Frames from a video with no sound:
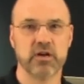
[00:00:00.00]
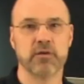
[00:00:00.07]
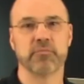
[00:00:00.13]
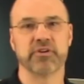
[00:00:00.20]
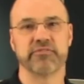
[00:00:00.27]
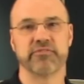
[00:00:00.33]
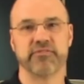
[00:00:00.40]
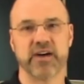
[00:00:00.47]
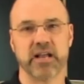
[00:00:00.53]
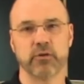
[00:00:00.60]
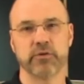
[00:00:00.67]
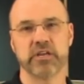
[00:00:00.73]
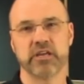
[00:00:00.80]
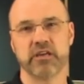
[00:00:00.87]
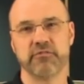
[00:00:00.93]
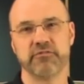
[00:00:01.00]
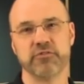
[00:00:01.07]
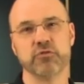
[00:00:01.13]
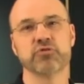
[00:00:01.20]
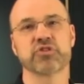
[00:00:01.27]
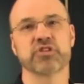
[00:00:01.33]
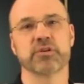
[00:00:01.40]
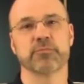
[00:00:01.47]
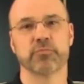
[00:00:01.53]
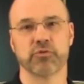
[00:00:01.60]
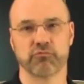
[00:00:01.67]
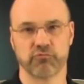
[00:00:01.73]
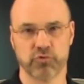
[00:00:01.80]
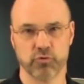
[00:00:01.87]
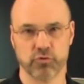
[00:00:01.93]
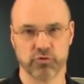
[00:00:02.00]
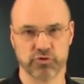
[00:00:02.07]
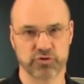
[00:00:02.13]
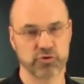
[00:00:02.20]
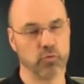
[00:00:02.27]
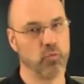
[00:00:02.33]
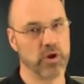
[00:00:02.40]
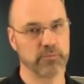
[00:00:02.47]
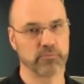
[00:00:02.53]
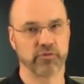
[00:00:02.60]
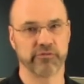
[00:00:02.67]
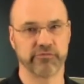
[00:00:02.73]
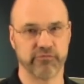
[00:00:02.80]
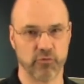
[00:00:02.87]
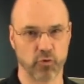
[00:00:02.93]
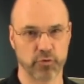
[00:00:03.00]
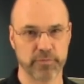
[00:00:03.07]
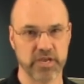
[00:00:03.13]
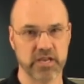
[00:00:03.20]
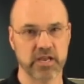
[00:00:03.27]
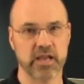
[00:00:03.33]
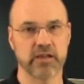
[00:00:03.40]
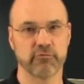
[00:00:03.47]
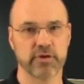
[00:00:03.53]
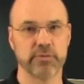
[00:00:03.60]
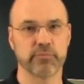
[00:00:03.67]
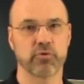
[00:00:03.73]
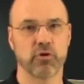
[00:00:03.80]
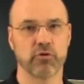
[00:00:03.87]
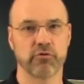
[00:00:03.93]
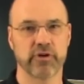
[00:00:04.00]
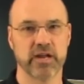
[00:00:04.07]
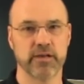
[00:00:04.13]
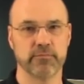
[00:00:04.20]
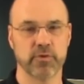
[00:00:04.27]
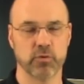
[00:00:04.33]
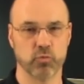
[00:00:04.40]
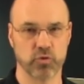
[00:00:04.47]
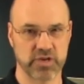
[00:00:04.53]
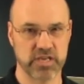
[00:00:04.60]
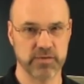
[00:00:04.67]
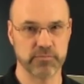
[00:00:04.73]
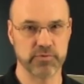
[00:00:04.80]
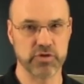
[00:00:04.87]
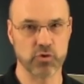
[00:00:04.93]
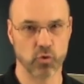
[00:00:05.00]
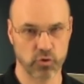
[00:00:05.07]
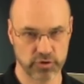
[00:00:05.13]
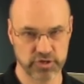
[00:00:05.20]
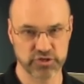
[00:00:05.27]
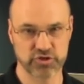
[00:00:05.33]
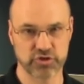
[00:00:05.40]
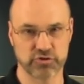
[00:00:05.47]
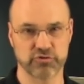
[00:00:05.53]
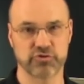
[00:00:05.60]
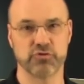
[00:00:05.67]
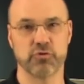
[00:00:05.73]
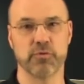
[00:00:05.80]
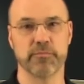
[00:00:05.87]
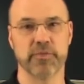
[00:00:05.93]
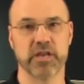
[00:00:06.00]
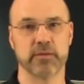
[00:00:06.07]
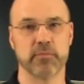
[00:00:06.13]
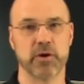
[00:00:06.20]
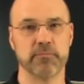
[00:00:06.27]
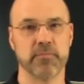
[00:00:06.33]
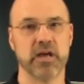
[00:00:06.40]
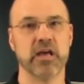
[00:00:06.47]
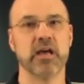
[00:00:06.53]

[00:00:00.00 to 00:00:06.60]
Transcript: But following a few simple rules when performing a reprogram will keep your concerns to a minimum